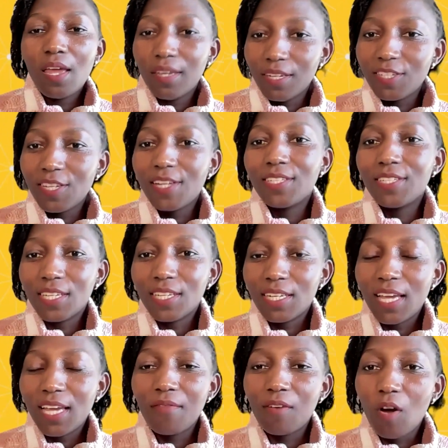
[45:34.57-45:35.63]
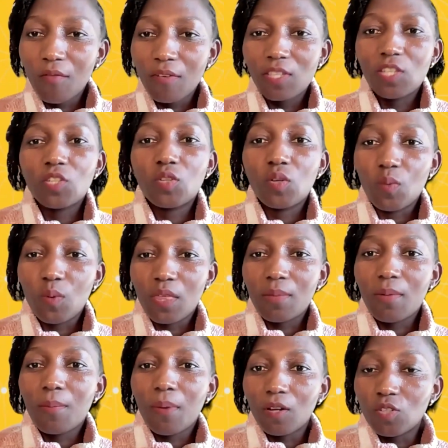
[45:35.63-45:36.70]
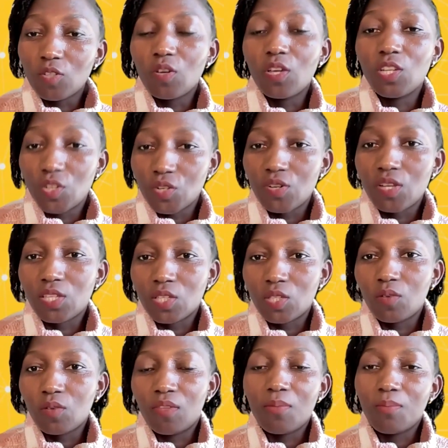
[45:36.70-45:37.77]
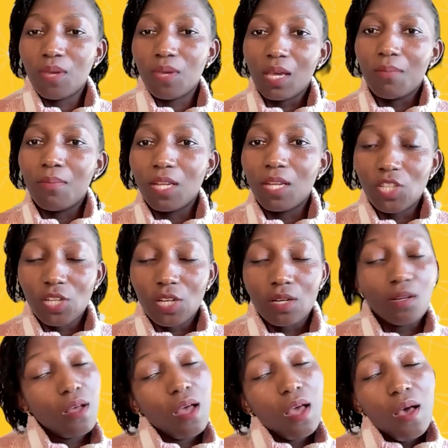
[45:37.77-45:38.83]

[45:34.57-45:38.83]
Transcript: and intelligently have a conversation with them about your interests of them being a mentor.